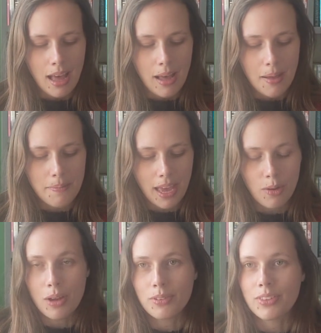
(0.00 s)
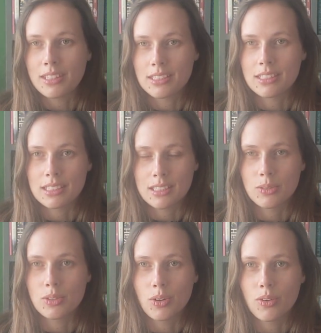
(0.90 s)
However, this is
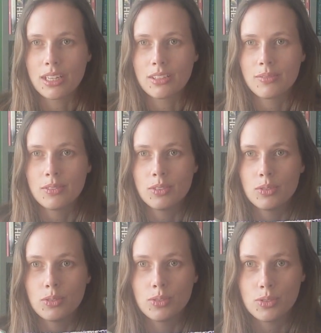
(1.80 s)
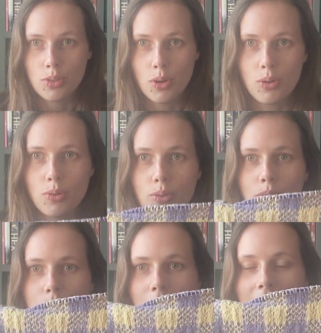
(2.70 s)
still going so
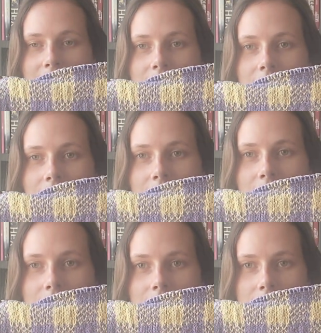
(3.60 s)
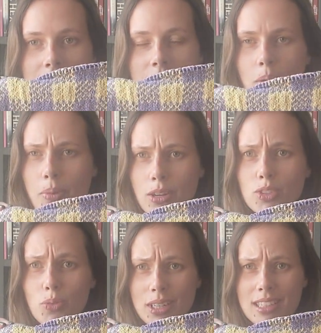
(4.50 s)
fast. Like, this is
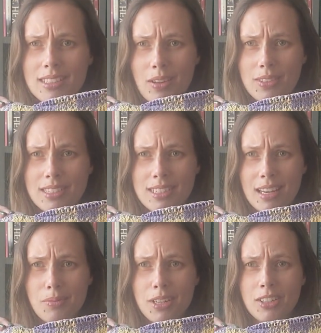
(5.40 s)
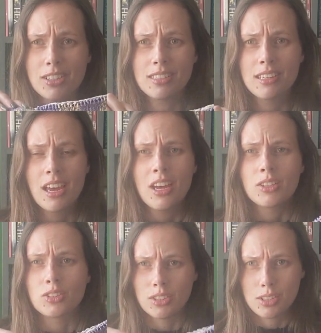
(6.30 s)
about 27 centimeters
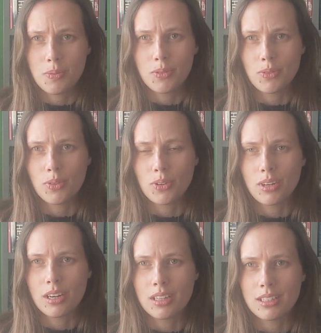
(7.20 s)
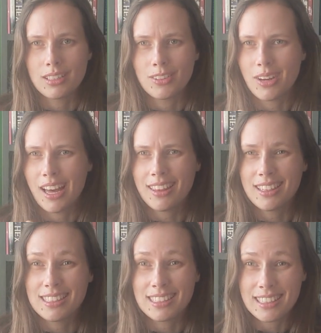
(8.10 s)
just before you add
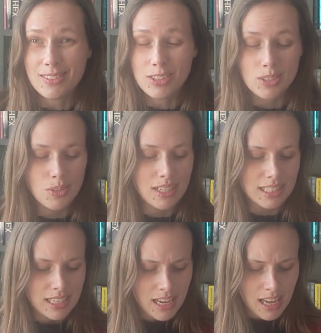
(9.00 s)
the sleeves to it,